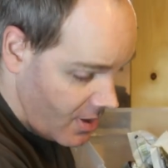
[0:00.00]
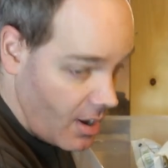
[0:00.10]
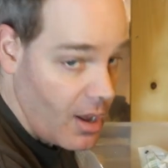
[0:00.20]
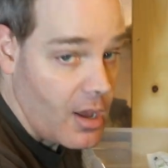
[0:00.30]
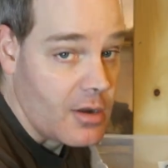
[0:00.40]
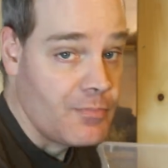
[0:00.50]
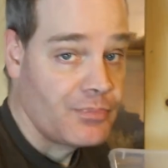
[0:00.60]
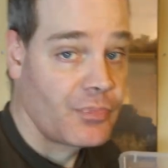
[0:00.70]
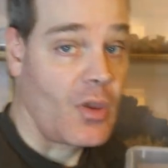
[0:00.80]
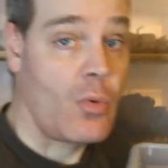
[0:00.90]
and
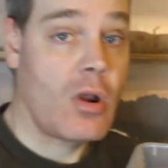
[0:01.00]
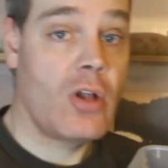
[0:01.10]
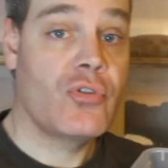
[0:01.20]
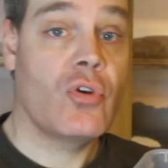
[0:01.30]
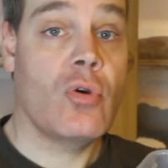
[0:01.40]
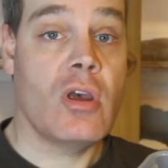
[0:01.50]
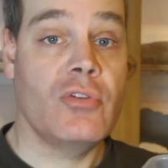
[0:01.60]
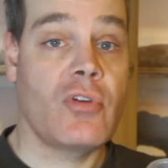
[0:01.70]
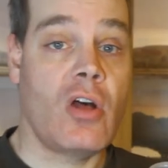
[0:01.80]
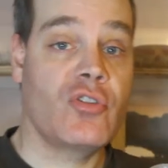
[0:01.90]
what I'll do
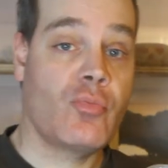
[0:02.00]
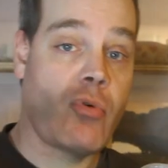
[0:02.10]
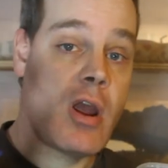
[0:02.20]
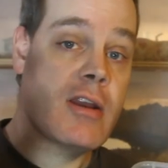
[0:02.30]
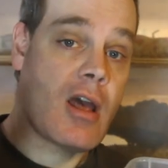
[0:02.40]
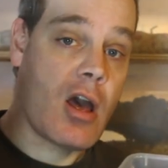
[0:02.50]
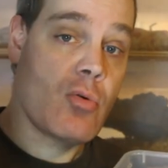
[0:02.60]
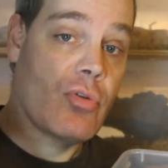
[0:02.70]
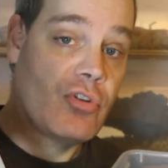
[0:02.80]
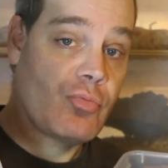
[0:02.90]
is I'll spray down
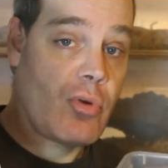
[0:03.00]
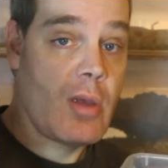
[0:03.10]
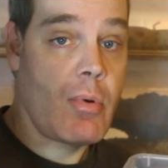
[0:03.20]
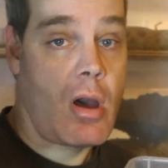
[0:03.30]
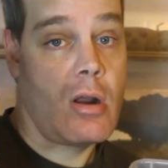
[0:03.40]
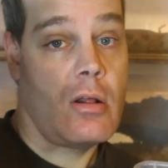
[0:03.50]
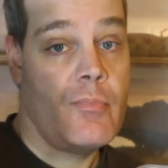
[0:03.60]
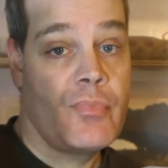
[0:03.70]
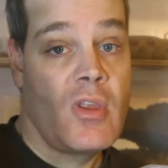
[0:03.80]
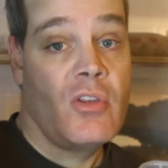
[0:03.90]
with a spray
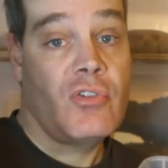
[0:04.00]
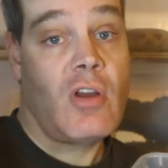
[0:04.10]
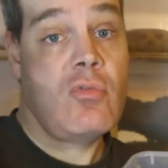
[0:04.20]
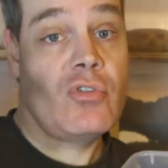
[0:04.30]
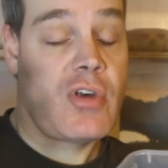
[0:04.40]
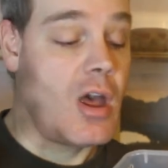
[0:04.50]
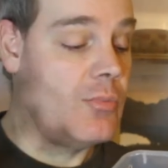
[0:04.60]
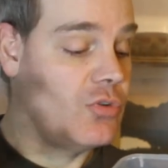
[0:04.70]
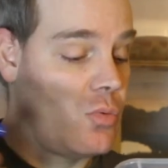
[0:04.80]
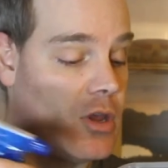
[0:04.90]
bottle several
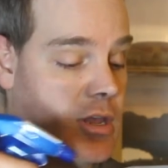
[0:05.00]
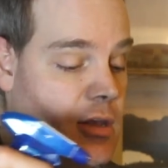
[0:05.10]
times a week.